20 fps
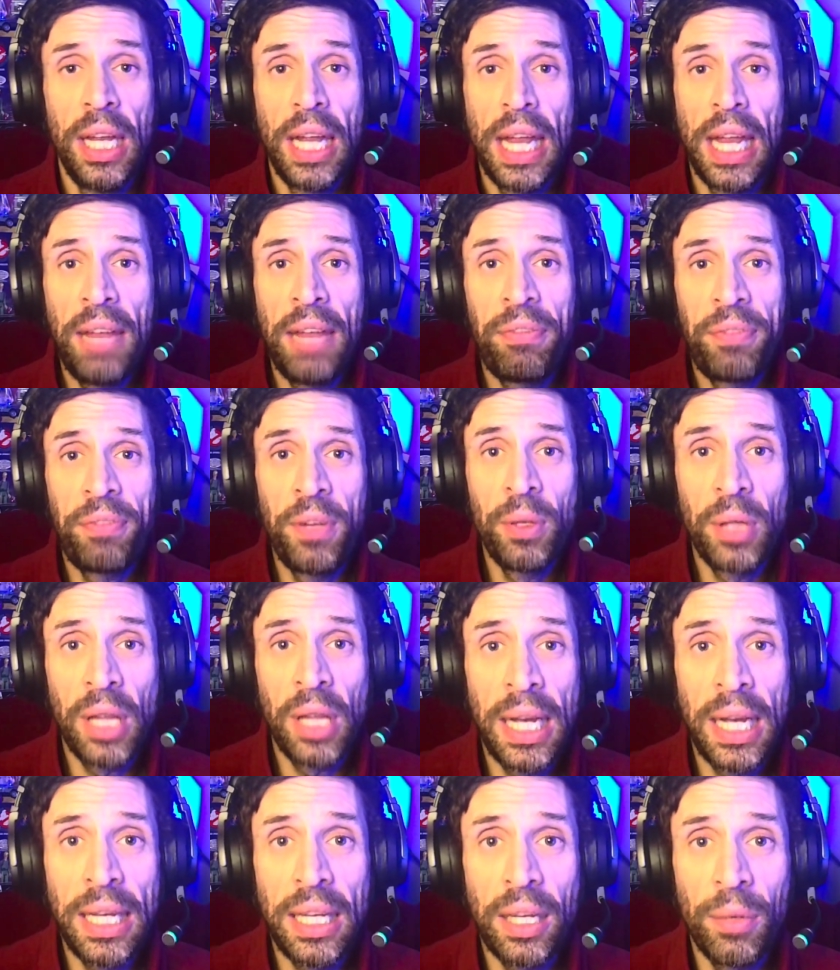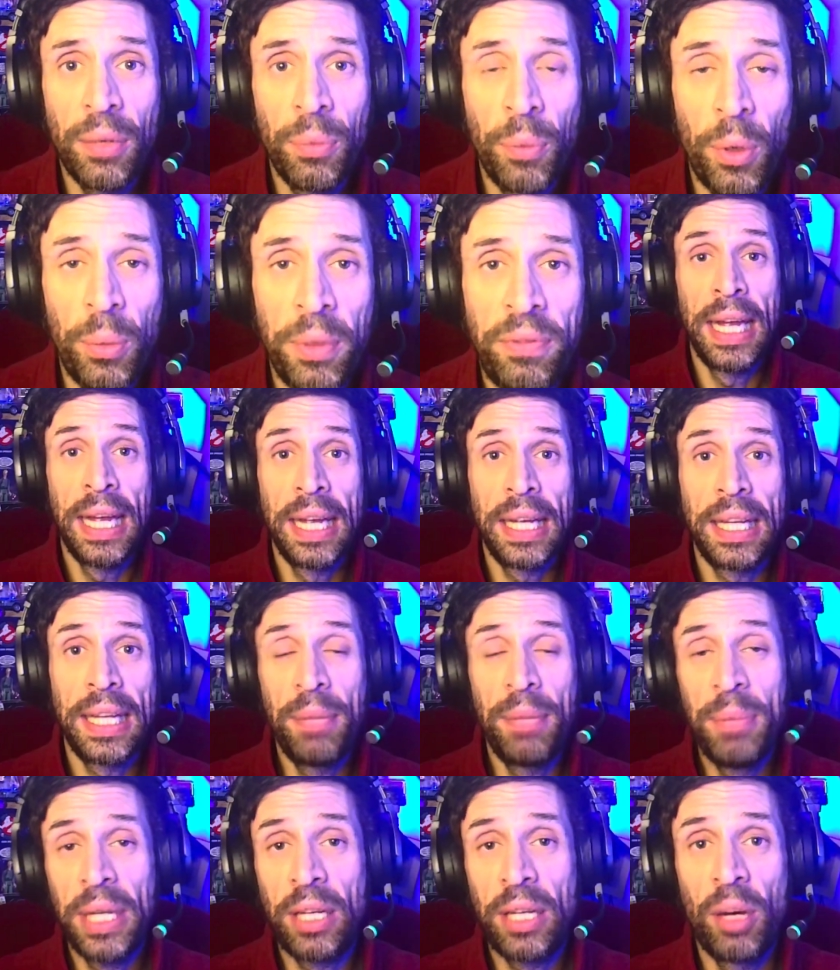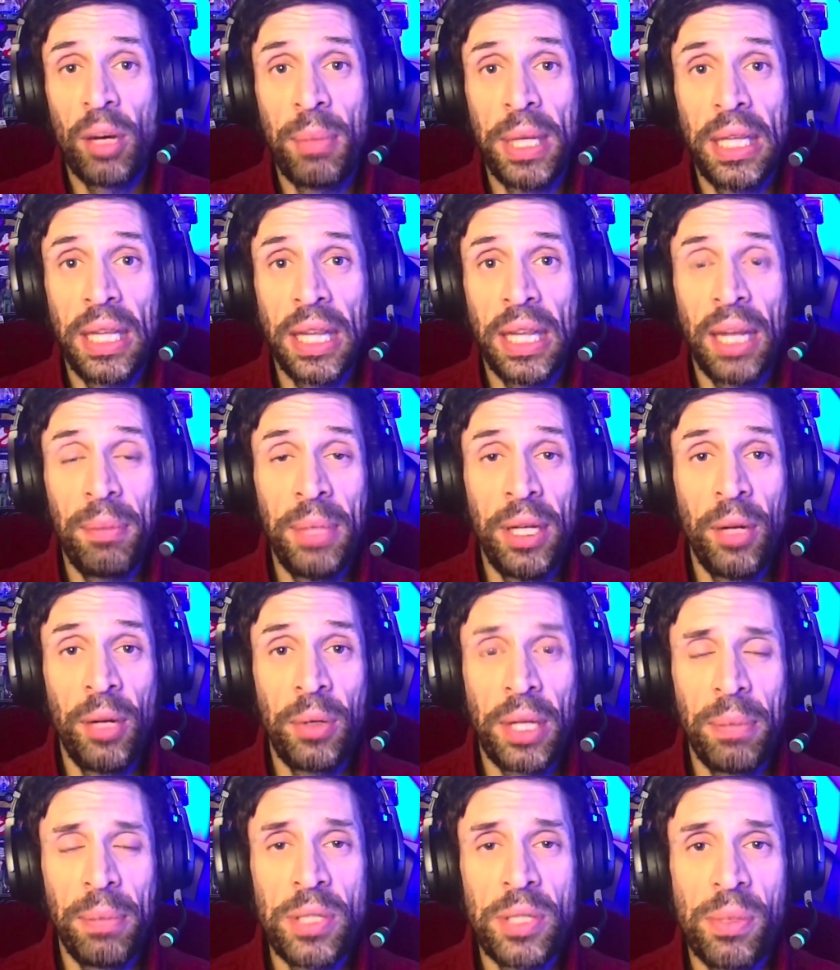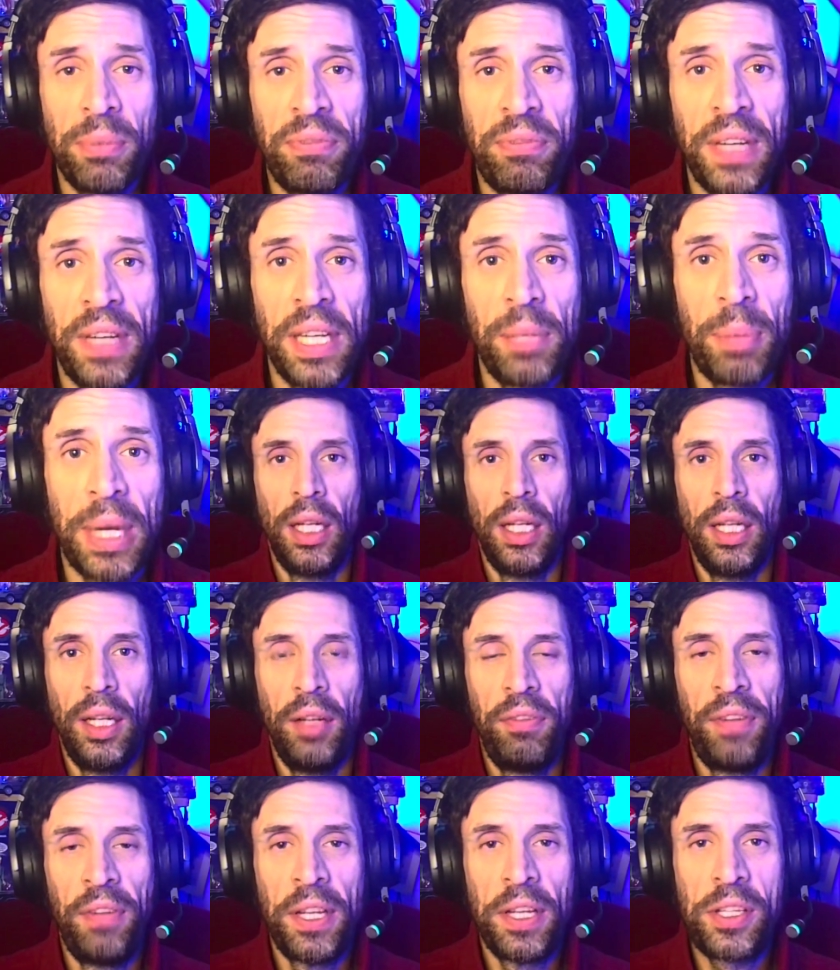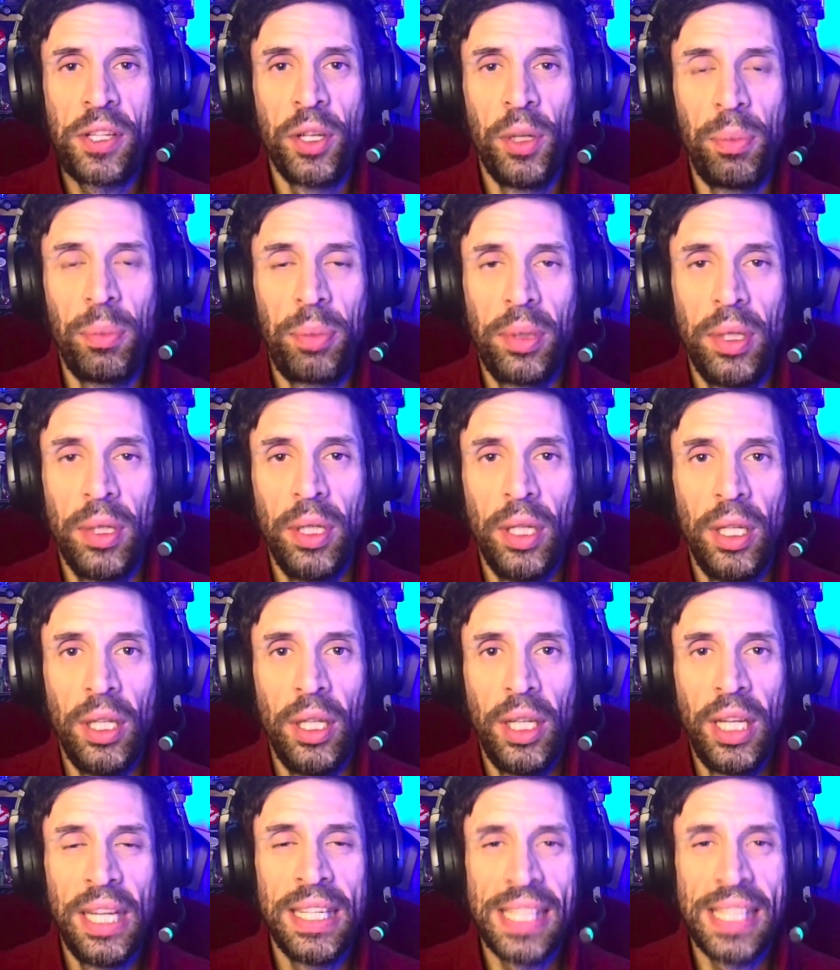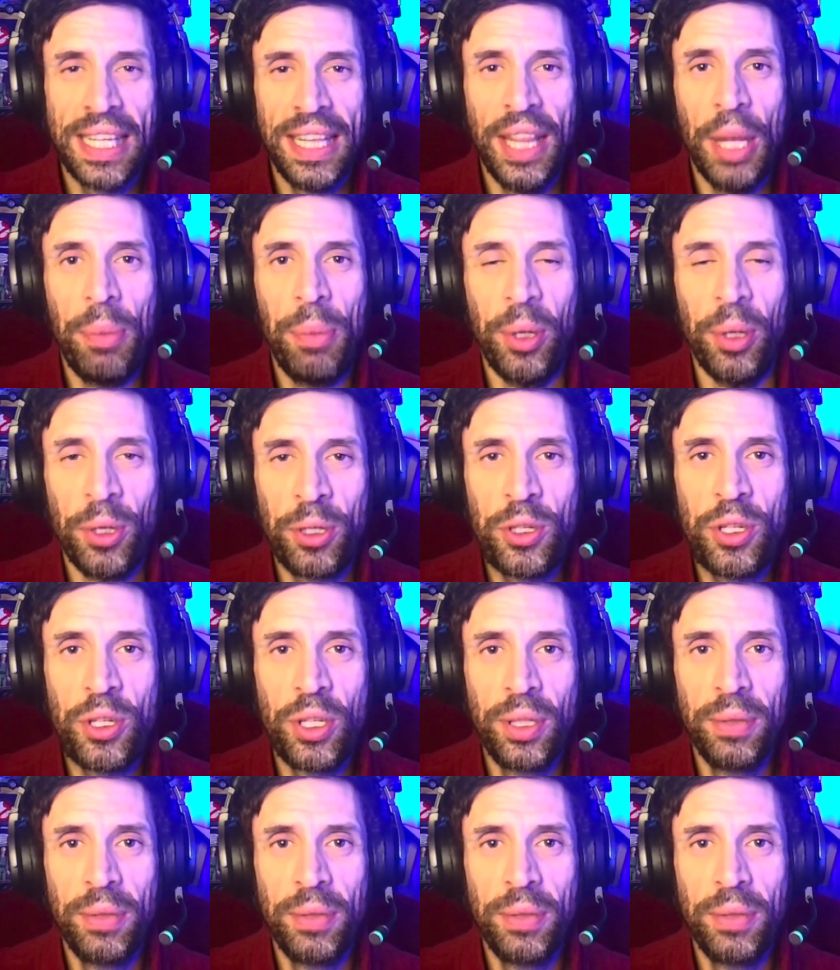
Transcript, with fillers: If you like what we've done, give me a comment, let me know, give me some feedback. First up, he's in the bush.